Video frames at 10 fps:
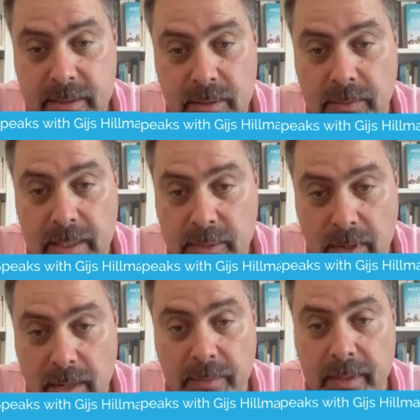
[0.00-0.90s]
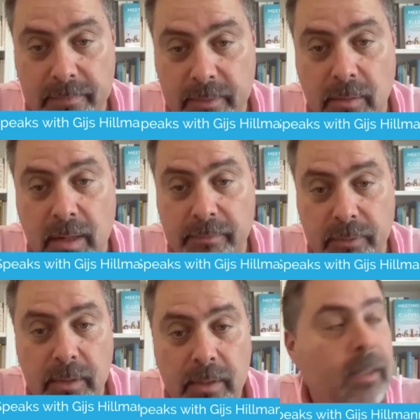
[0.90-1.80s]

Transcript: So that's why I want to have the ground floor.